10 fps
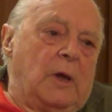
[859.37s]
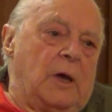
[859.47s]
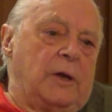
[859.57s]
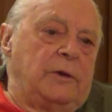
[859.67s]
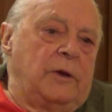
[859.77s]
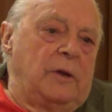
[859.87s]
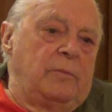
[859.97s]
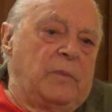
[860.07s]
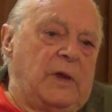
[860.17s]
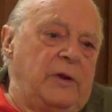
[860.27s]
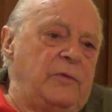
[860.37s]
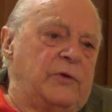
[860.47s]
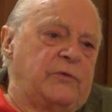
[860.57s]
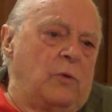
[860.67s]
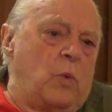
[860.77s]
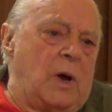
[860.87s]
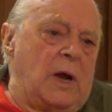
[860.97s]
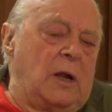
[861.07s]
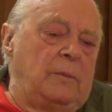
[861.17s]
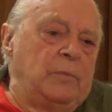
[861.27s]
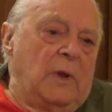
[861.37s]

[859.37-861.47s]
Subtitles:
And I did this for a while,